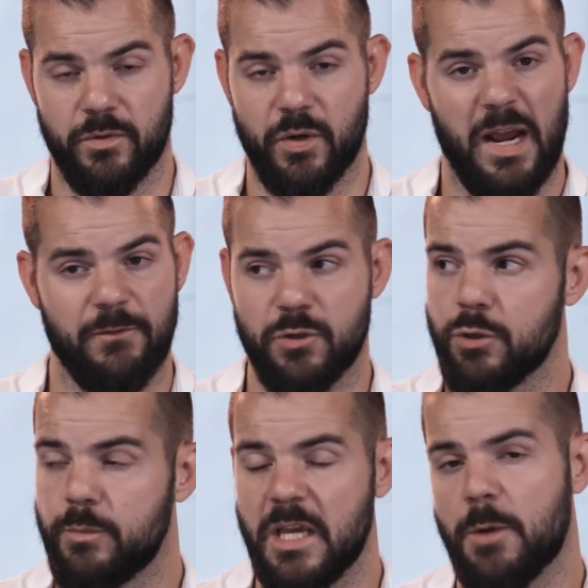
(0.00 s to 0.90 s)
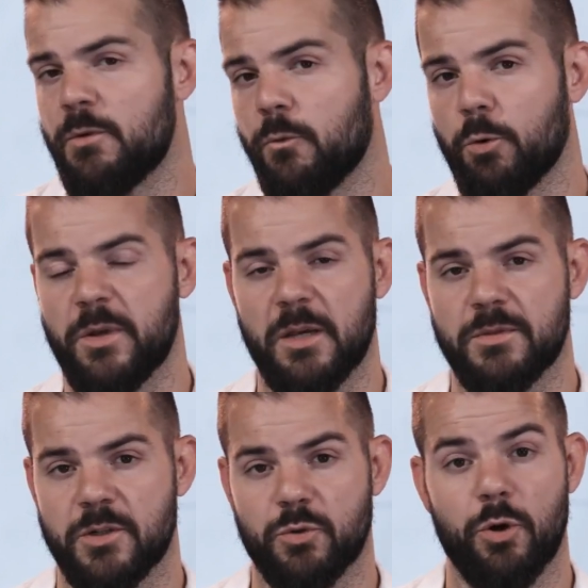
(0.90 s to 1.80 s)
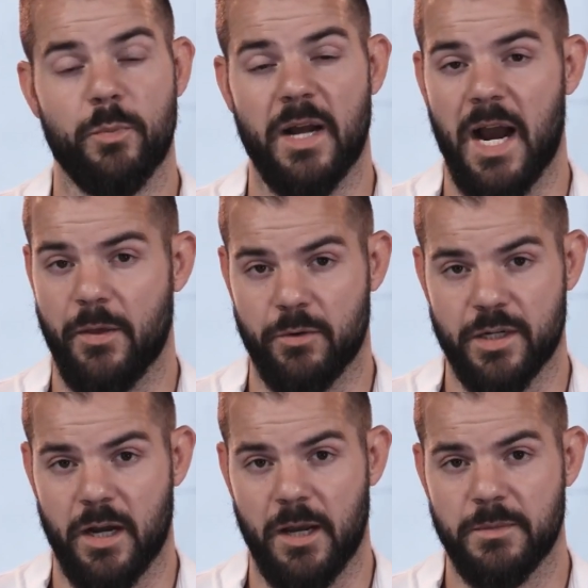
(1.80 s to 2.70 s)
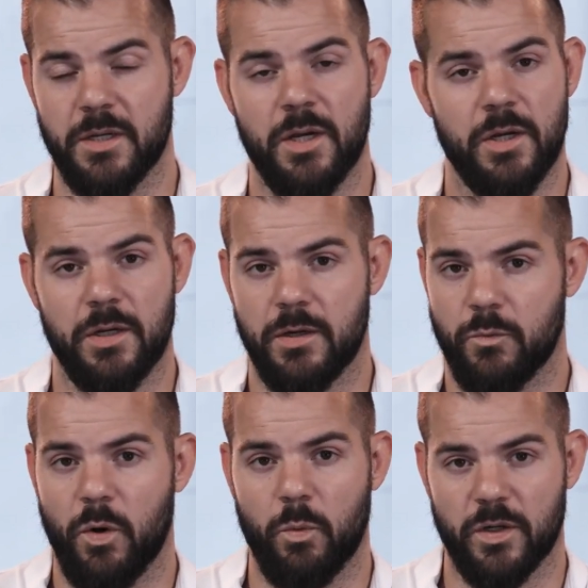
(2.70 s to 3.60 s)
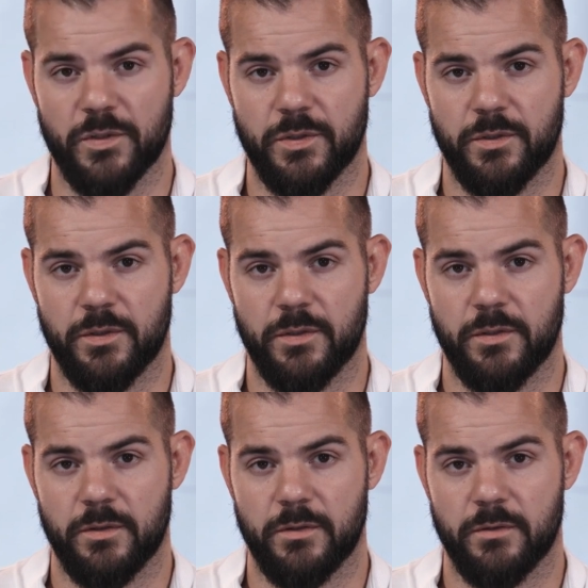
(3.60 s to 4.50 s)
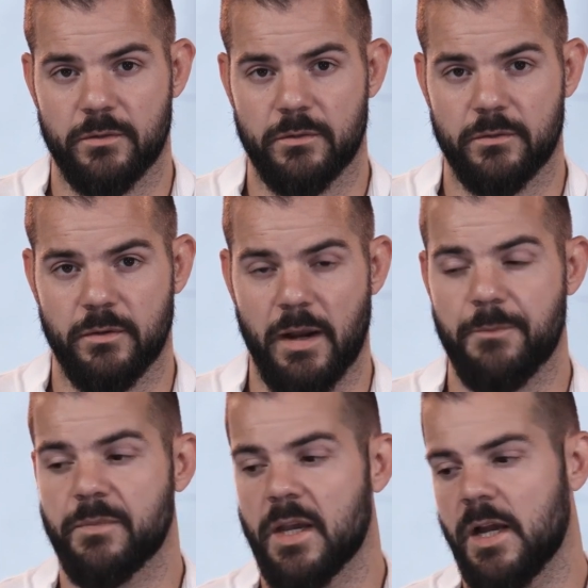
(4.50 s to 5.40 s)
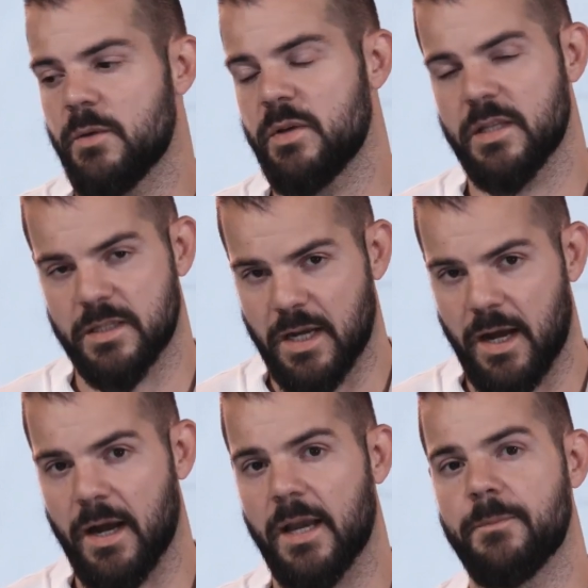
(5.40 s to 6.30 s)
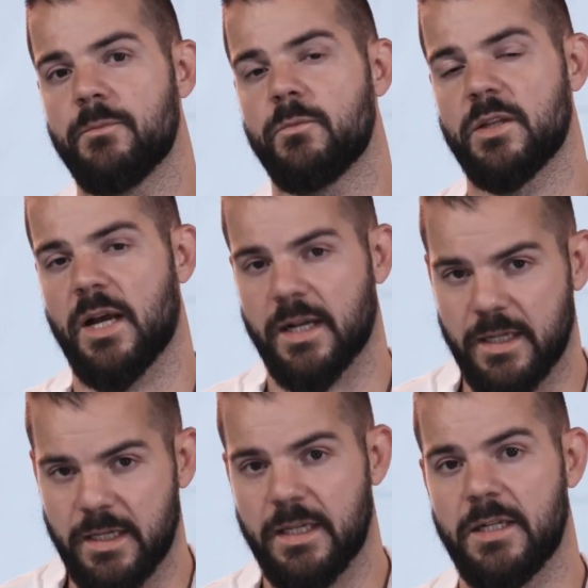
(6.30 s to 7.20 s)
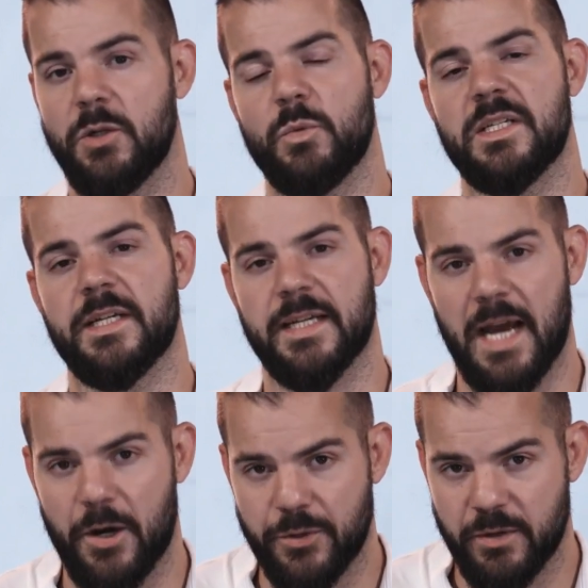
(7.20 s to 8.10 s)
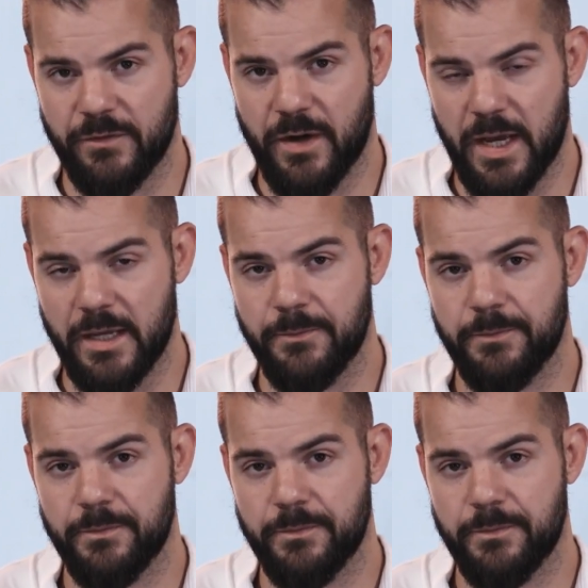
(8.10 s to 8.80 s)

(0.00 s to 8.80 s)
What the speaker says: I have 2 p.m. and 4 p.m. Central open either times. What works, right? And then we get the time, we lock it in, we send a calendar invite.